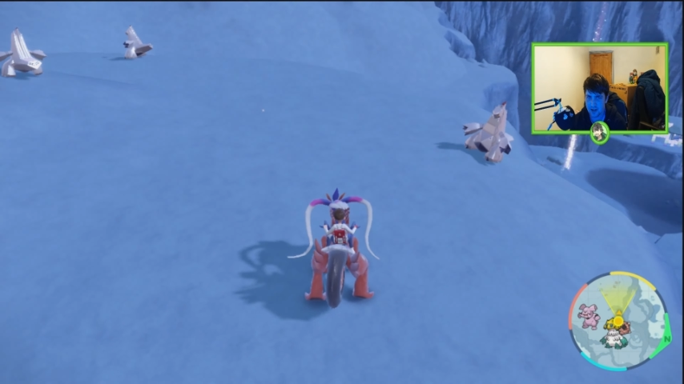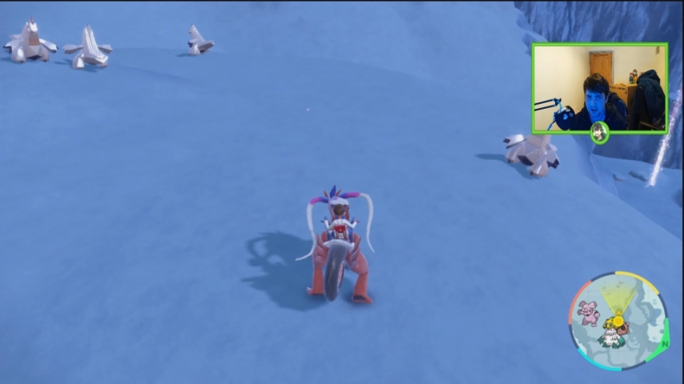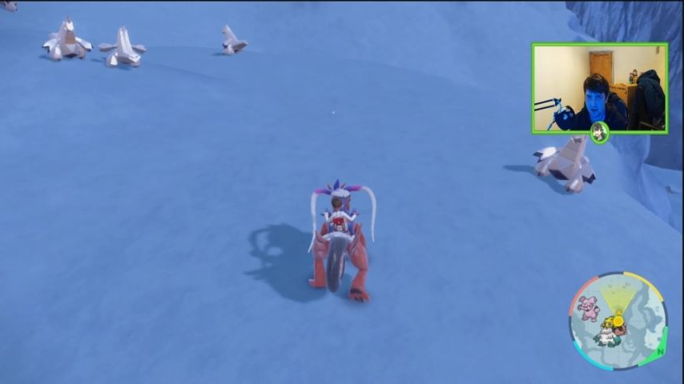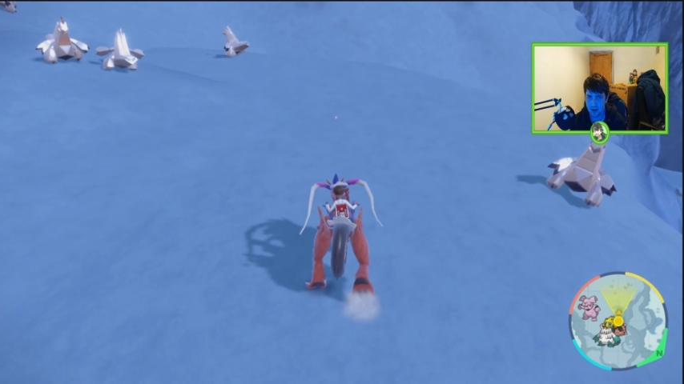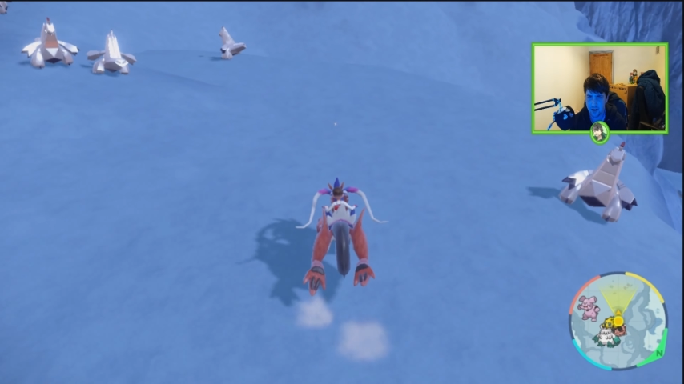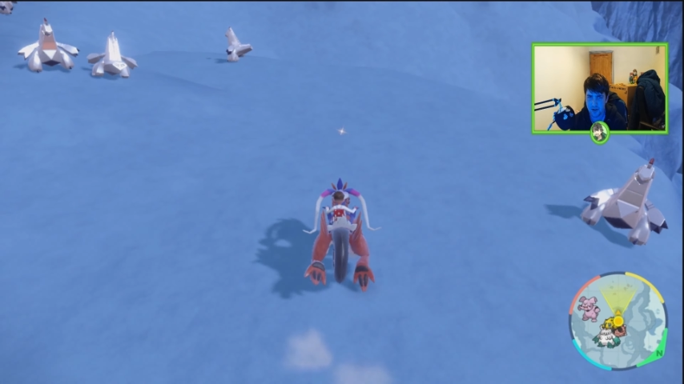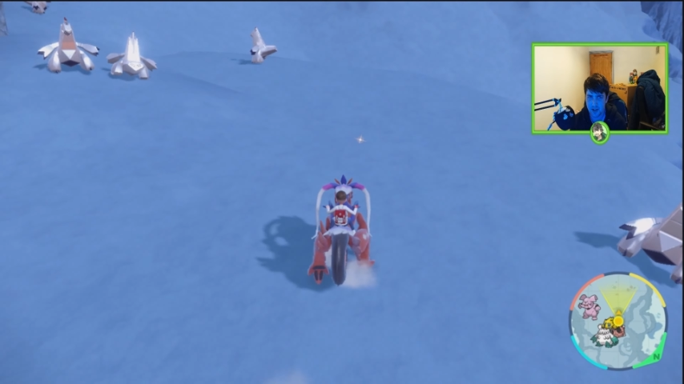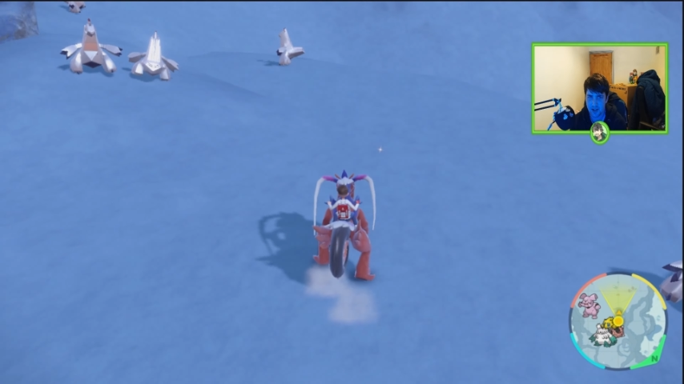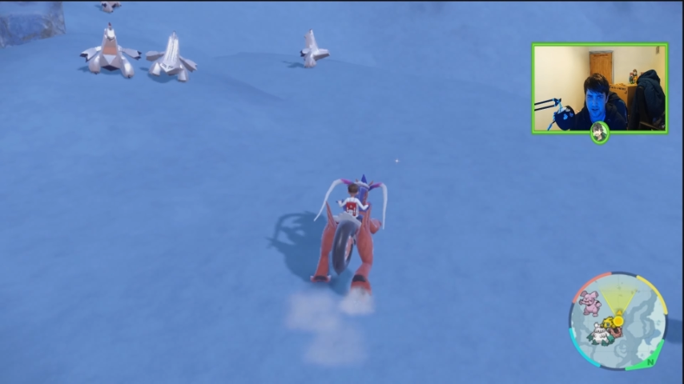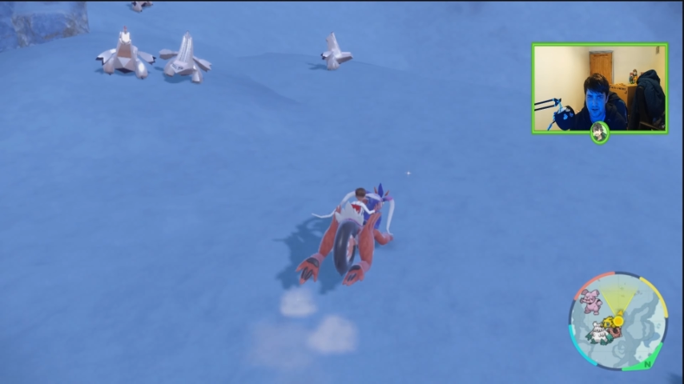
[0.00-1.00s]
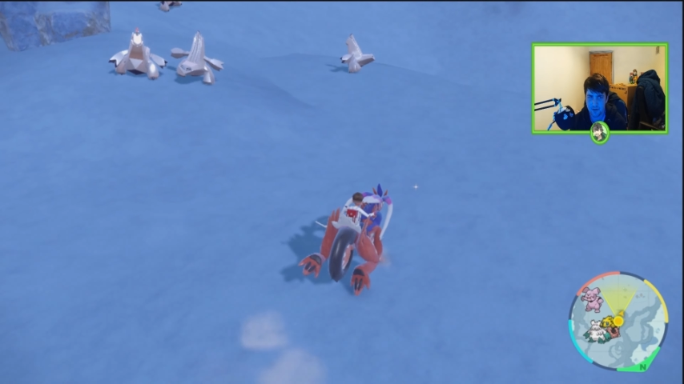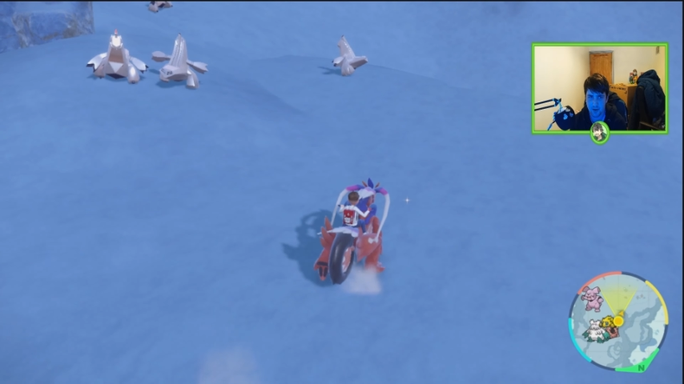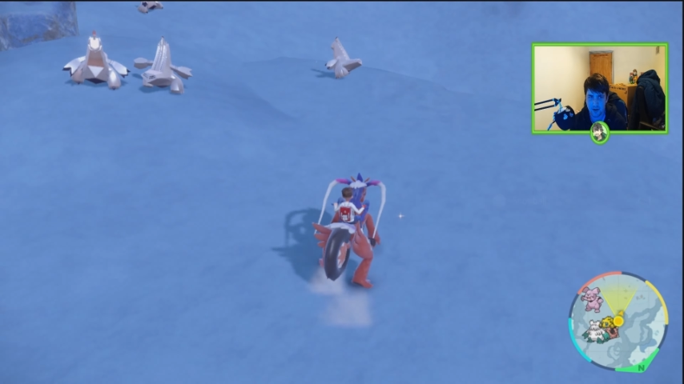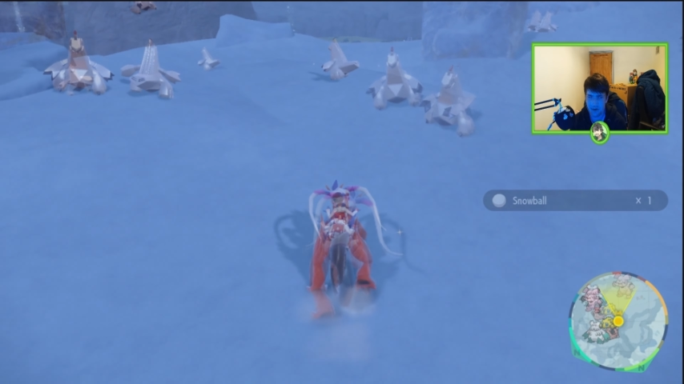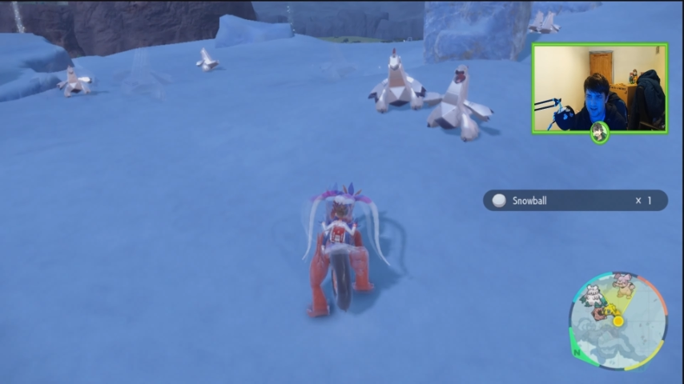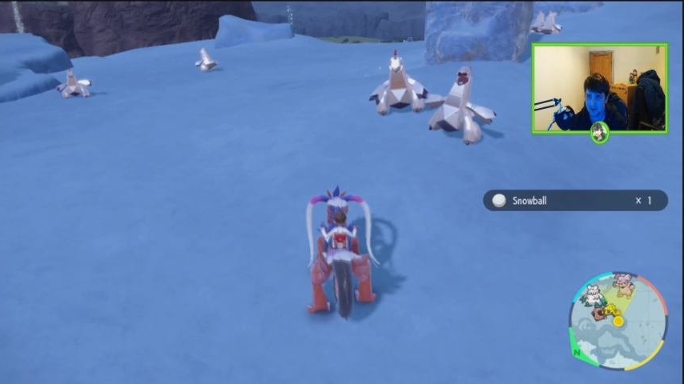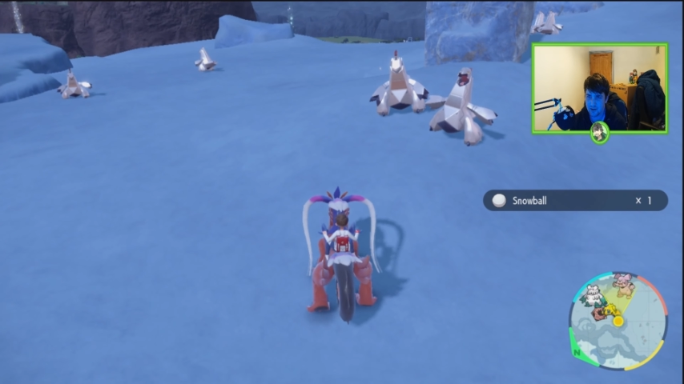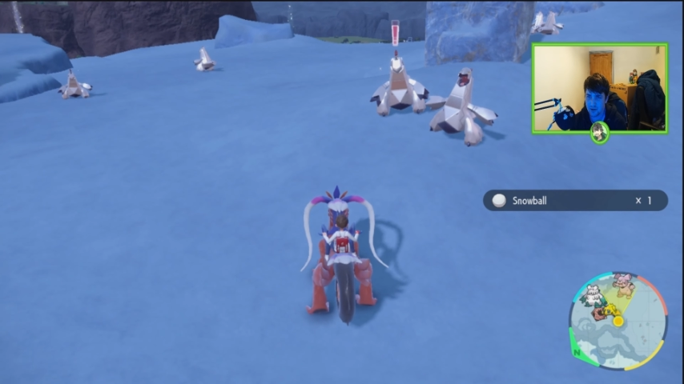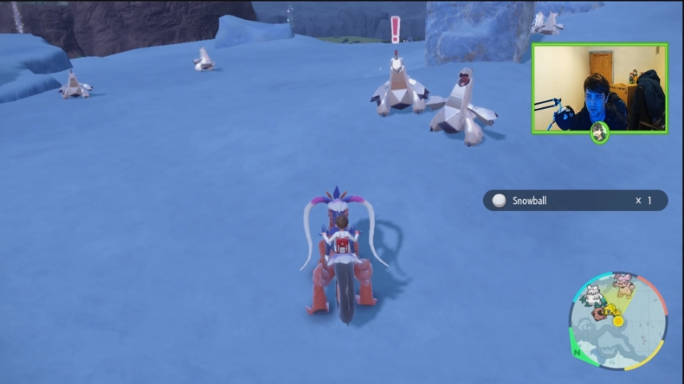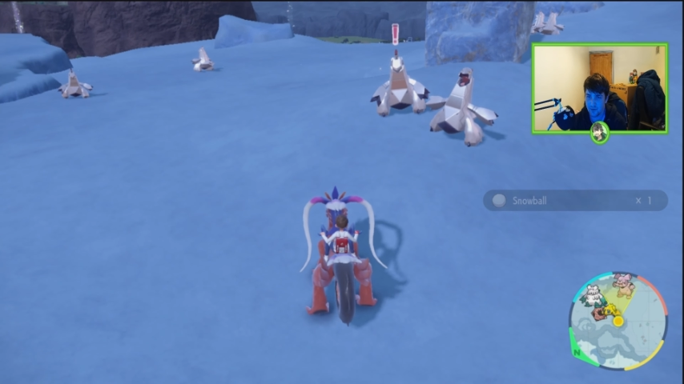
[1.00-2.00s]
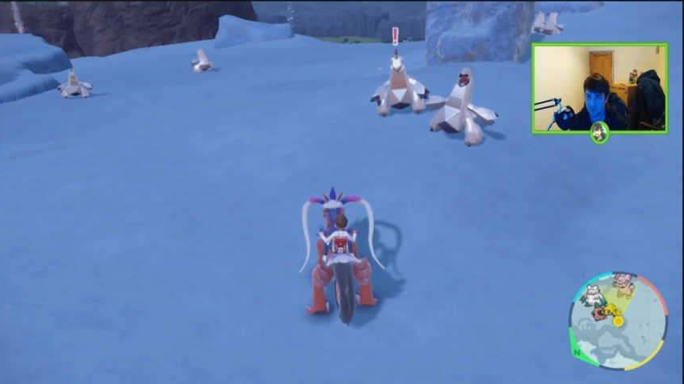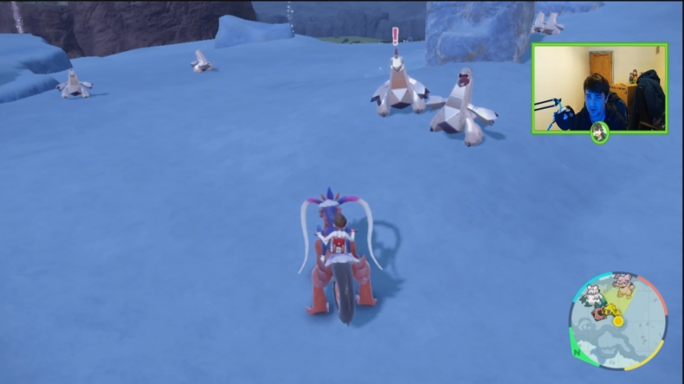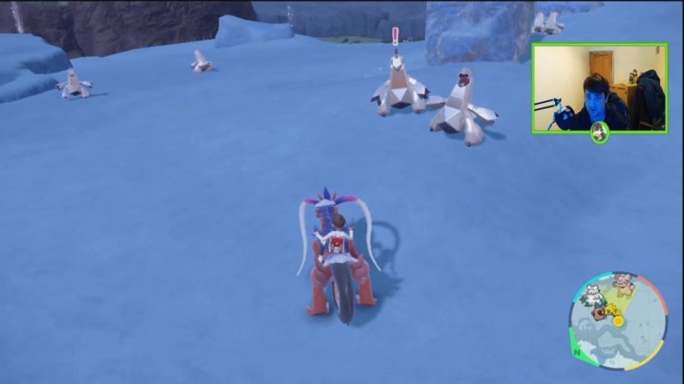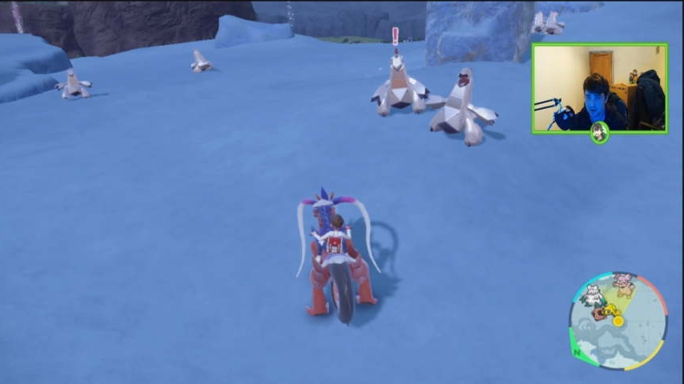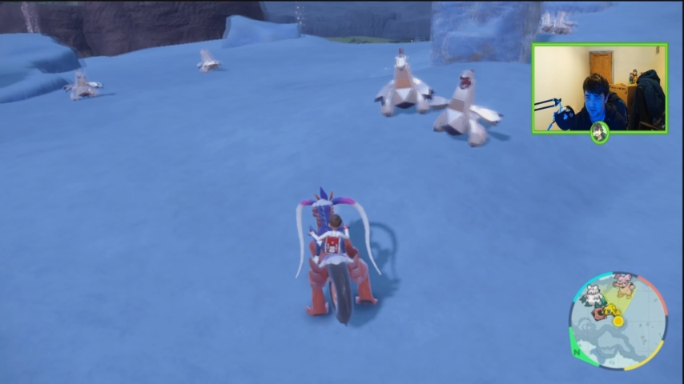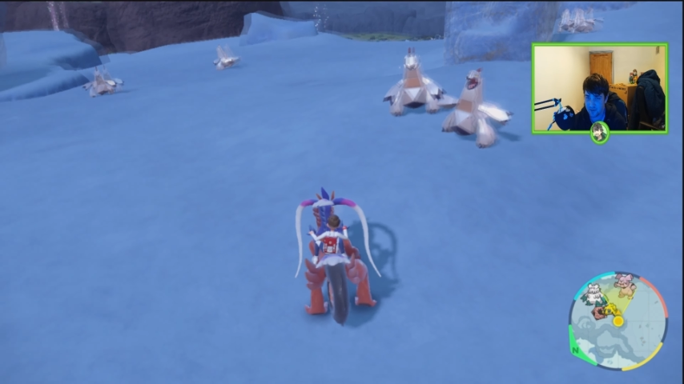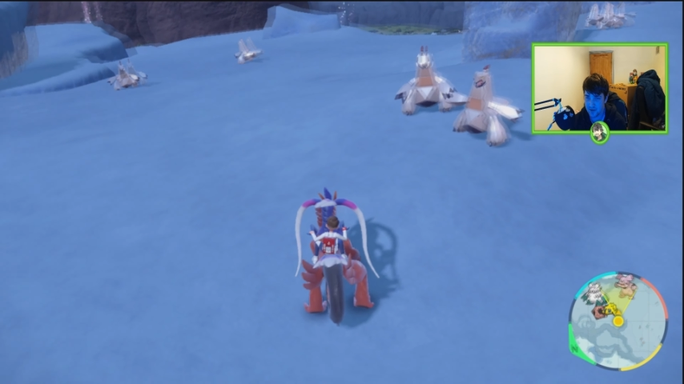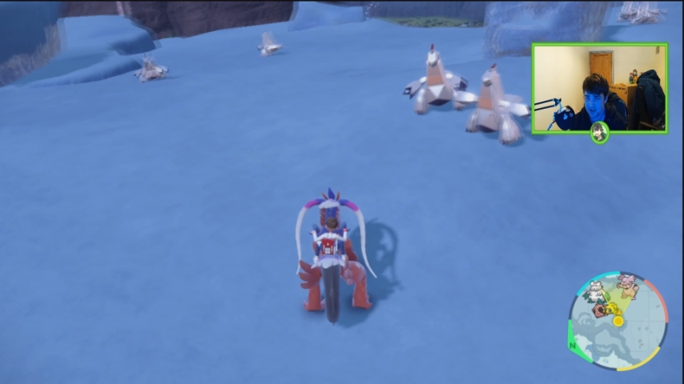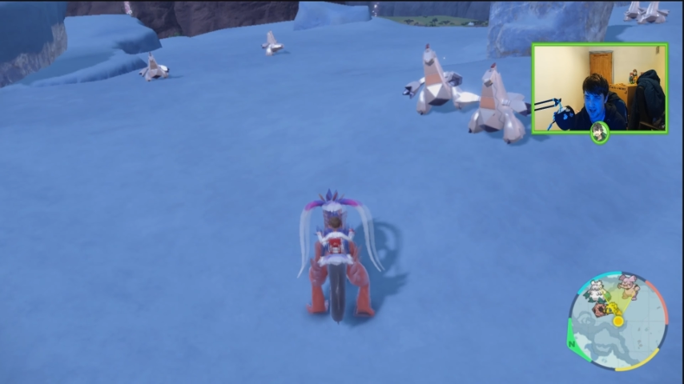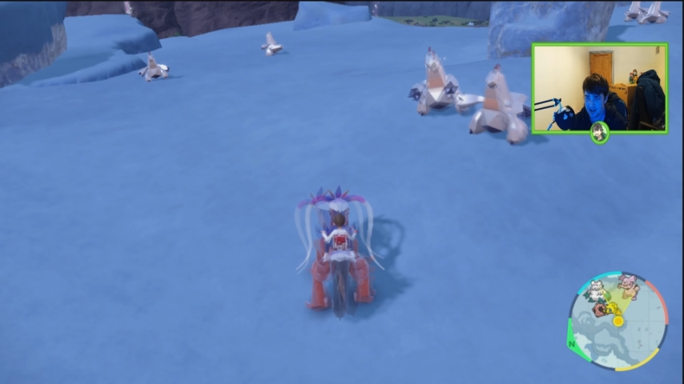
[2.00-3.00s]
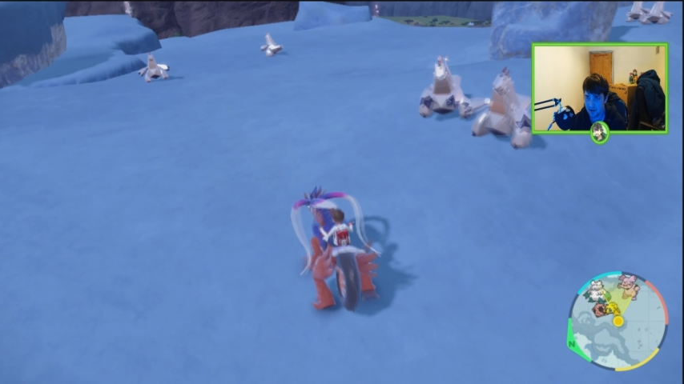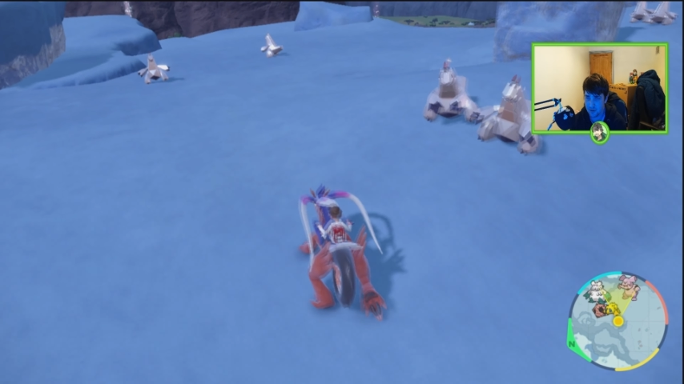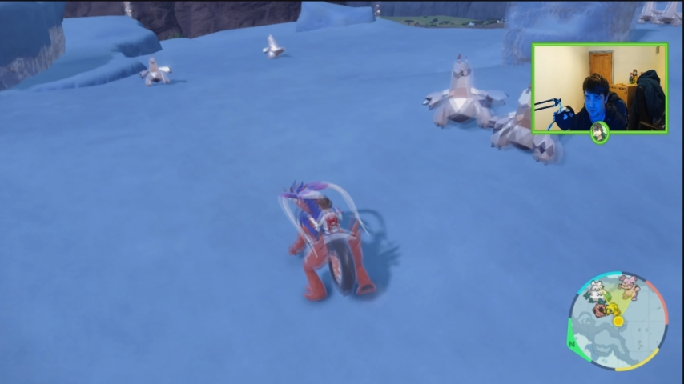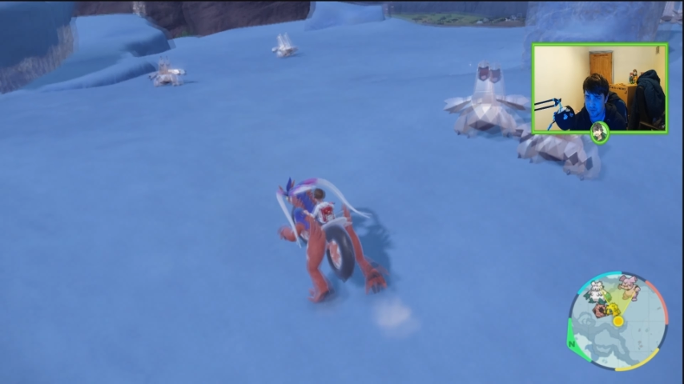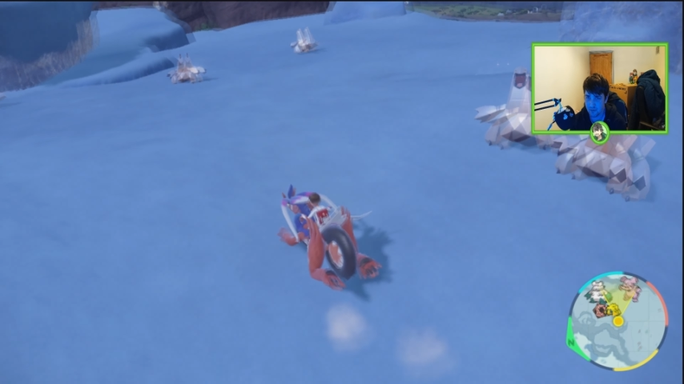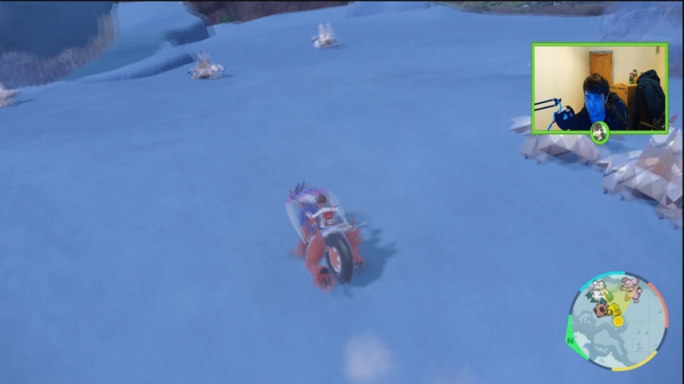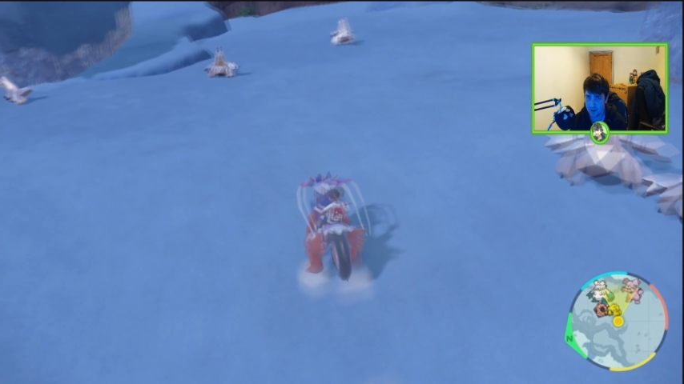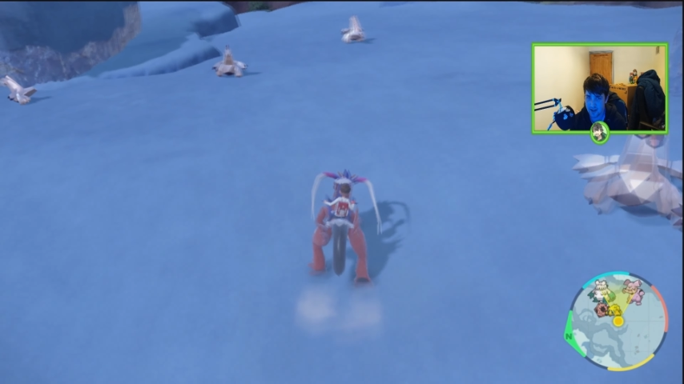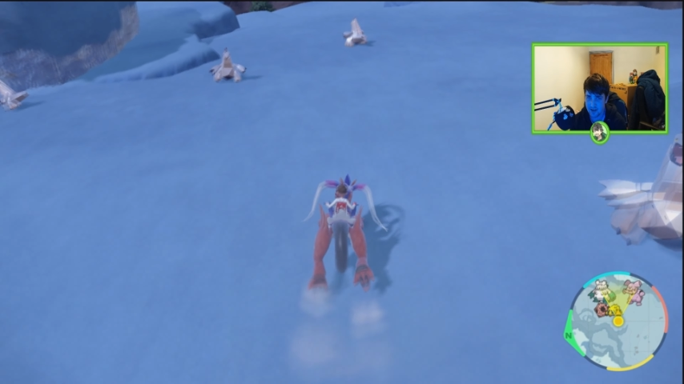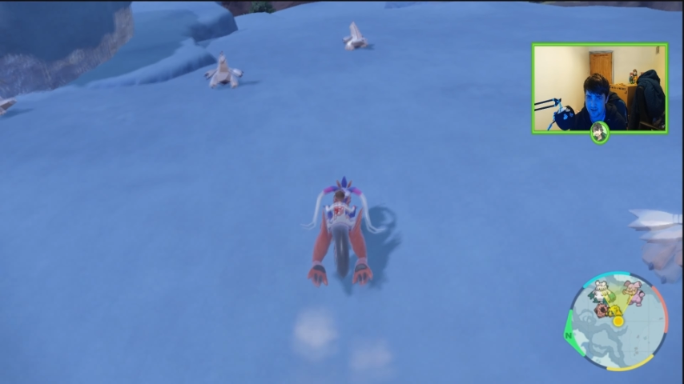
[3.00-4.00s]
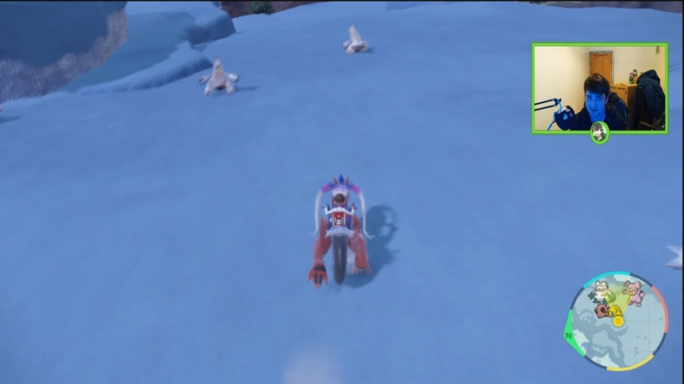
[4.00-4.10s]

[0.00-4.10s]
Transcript: (no speaker visible)